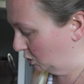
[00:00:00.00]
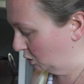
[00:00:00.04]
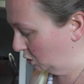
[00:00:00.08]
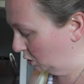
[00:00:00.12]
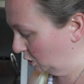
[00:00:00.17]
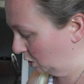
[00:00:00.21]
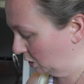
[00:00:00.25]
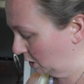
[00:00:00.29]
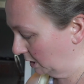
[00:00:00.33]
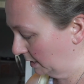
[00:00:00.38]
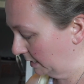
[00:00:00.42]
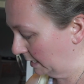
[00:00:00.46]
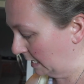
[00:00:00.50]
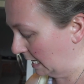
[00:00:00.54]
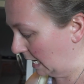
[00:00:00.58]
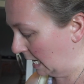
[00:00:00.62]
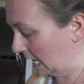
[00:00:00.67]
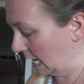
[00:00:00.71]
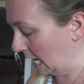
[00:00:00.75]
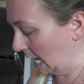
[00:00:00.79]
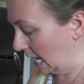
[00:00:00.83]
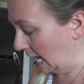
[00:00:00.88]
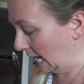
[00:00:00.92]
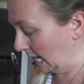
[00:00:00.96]
good
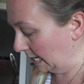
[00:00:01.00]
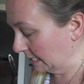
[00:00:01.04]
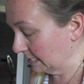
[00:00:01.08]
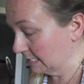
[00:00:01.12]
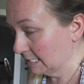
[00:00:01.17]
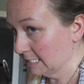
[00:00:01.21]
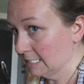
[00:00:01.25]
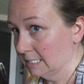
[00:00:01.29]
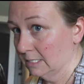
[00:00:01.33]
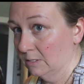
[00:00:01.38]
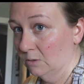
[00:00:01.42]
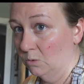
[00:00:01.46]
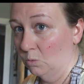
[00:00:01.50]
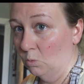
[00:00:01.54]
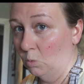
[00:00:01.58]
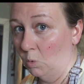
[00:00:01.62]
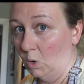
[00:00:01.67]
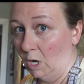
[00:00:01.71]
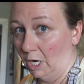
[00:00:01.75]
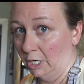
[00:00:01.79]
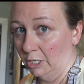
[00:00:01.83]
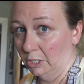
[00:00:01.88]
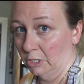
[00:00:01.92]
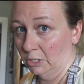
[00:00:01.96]
hot
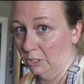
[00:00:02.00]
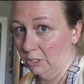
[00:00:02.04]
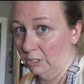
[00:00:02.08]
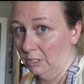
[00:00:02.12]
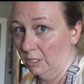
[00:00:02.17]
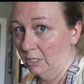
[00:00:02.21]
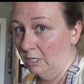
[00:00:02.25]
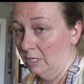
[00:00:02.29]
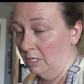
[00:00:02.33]
water